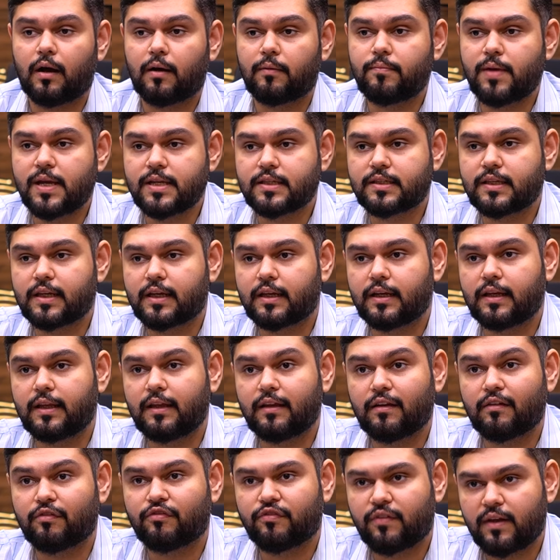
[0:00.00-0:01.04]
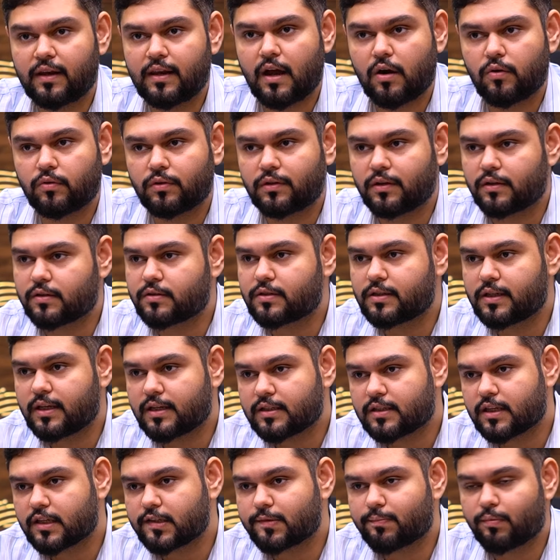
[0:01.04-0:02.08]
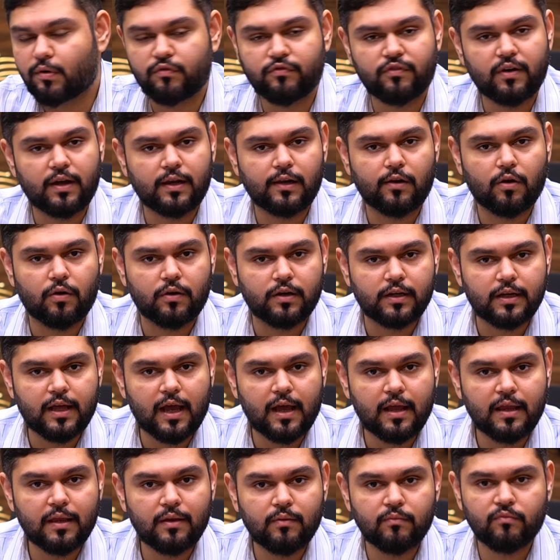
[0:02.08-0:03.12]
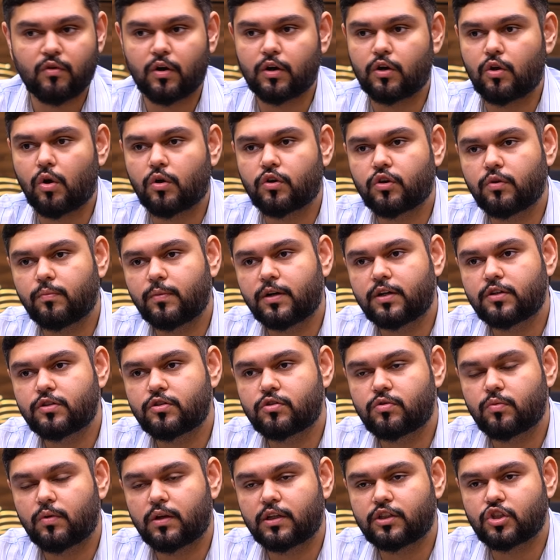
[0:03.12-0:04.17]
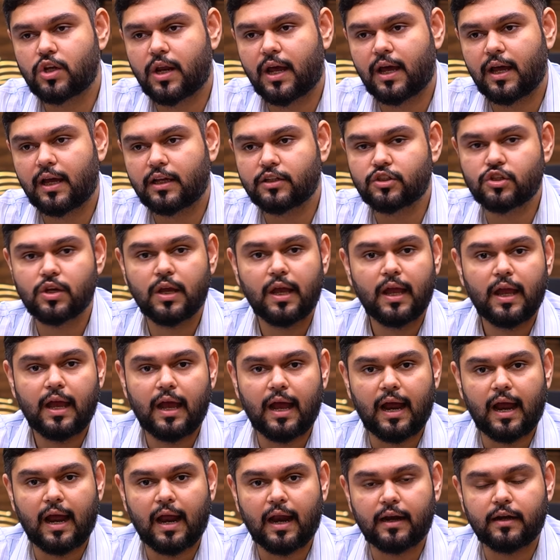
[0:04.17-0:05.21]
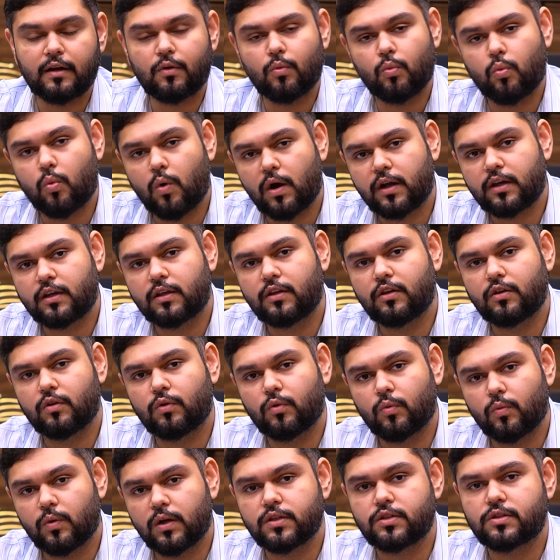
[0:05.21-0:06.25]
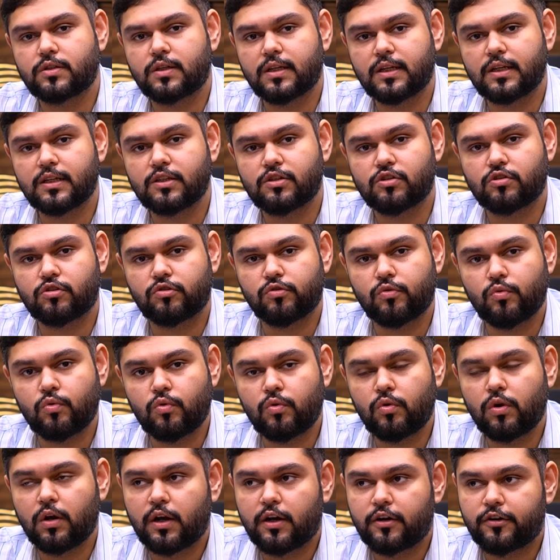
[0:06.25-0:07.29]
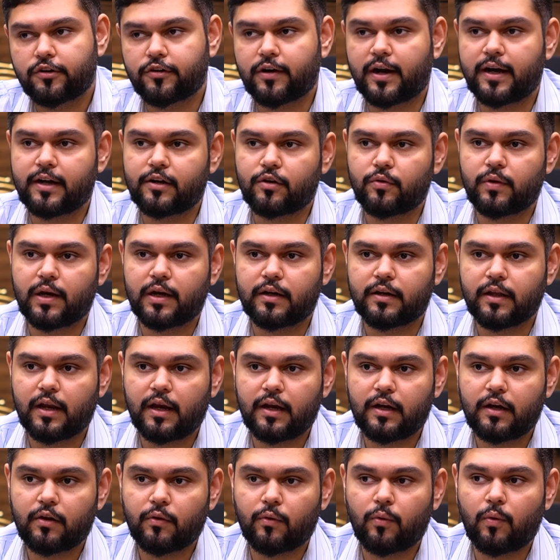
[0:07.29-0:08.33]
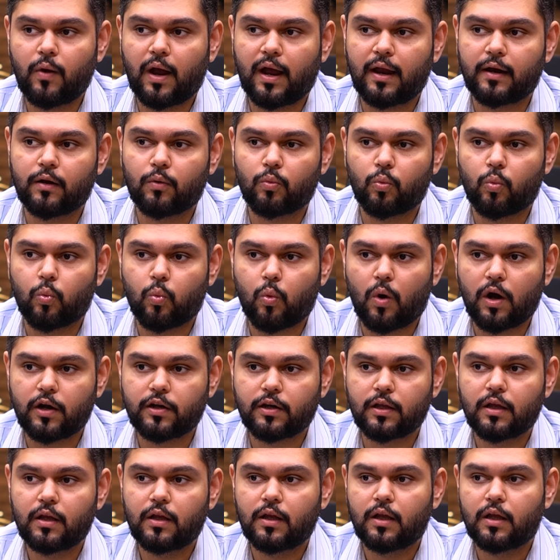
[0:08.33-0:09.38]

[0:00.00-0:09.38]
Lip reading: basically fill out their CSS profile on time, what documents to attach, and what universities to try to get into, and what